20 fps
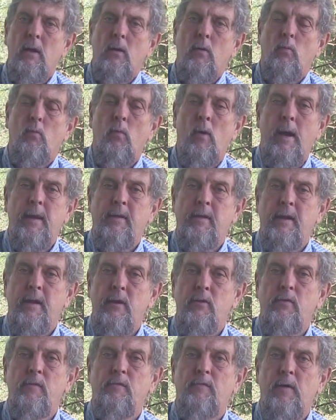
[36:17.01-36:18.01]
one that
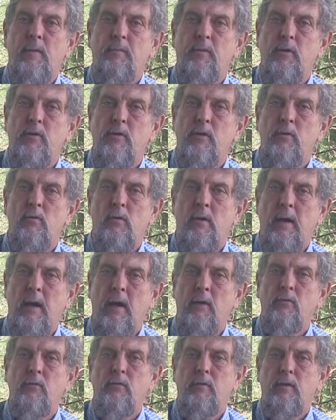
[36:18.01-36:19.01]
isn't from the Sonoran
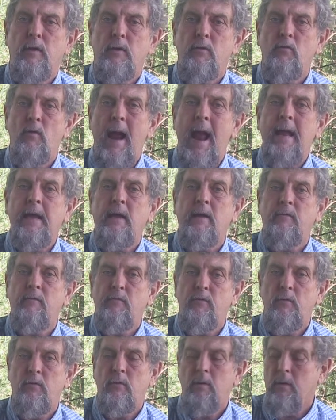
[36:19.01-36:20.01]
Desert, the dragon
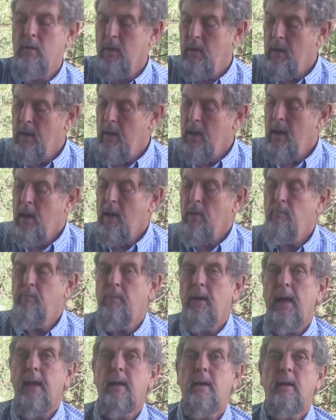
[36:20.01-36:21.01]
fruit.
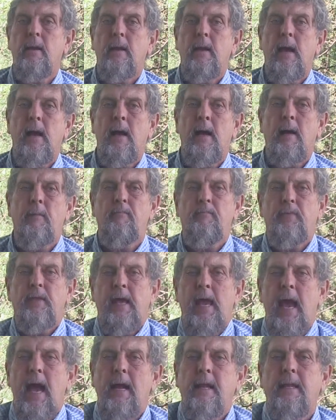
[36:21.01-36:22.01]
But
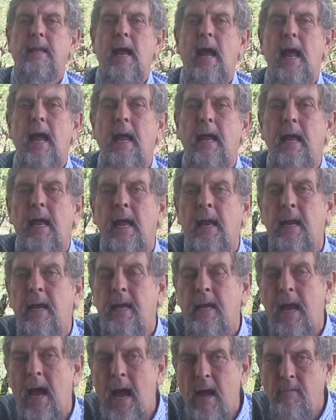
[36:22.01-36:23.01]
cacti and
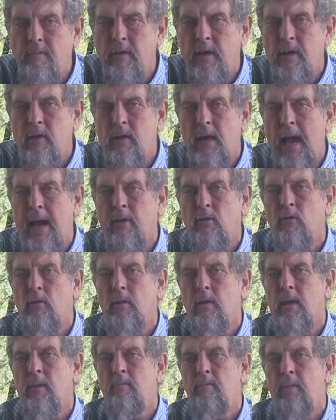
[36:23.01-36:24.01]
agaves
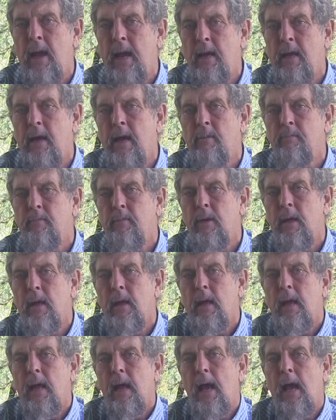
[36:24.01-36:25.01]
actually made up
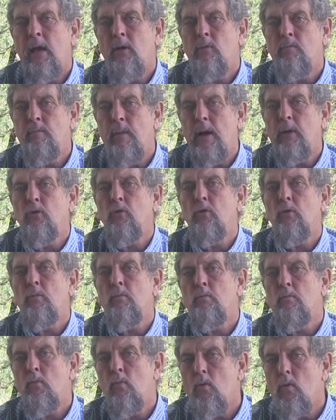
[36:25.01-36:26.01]
as much or
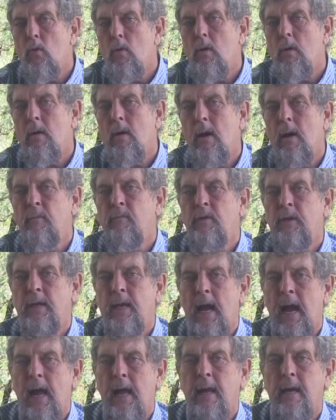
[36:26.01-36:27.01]
more of the
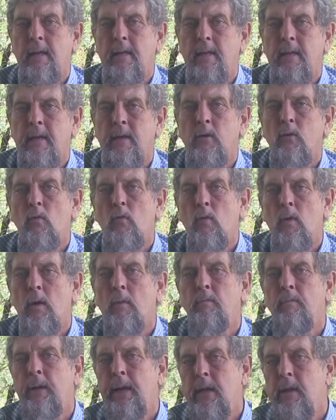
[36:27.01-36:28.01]
diet than
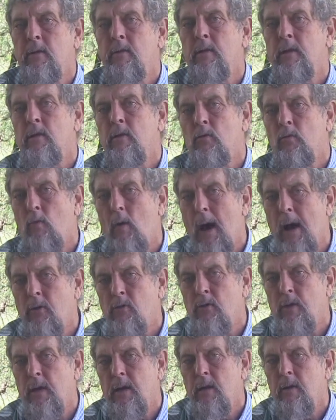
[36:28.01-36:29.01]
corn, beans, and
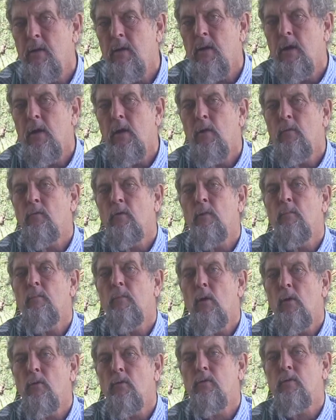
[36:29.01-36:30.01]
squash did for
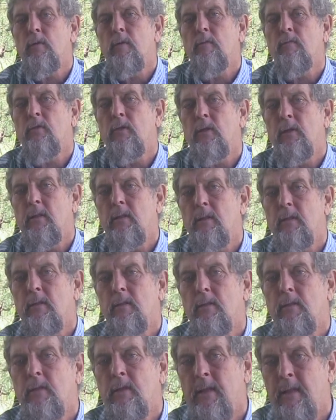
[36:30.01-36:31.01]
most of
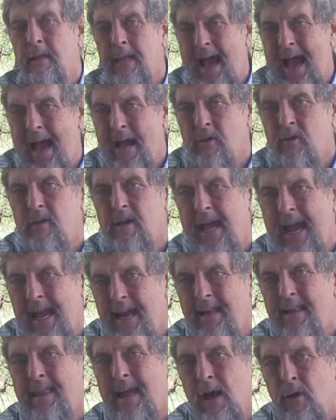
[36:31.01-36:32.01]
the last
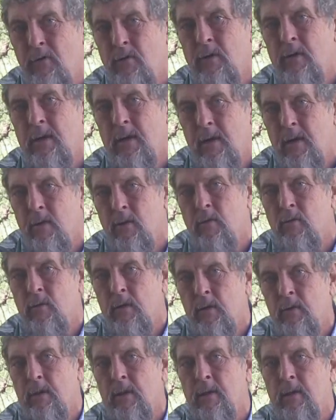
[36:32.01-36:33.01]
8,000 years
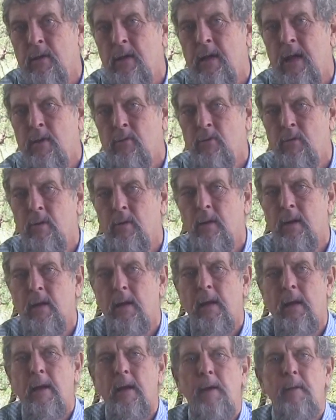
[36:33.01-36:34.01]
here in the desert.
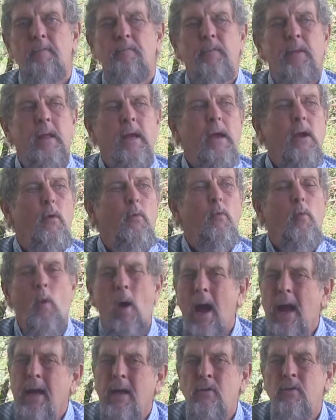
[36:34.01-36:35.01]

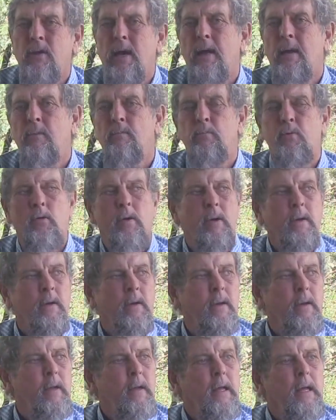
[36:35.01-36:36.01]
Why is that
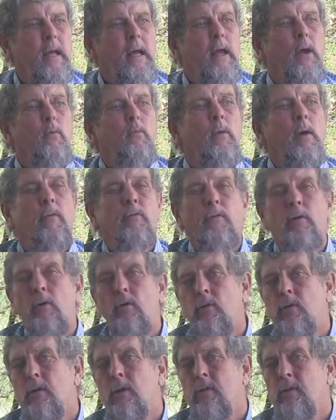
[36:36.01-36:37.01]
important? Well,
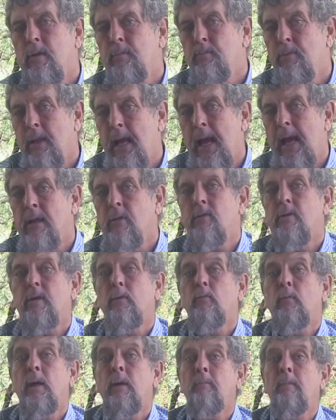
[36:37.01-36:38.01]
those are the plants
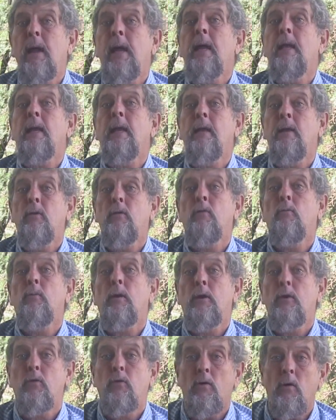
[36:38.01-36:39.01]
that we may need to
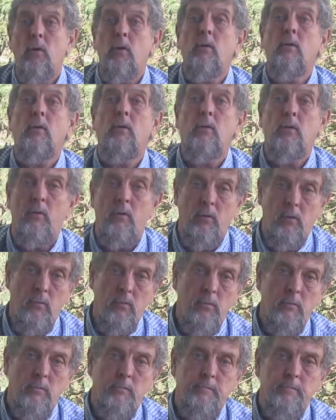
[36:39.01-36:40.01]
return to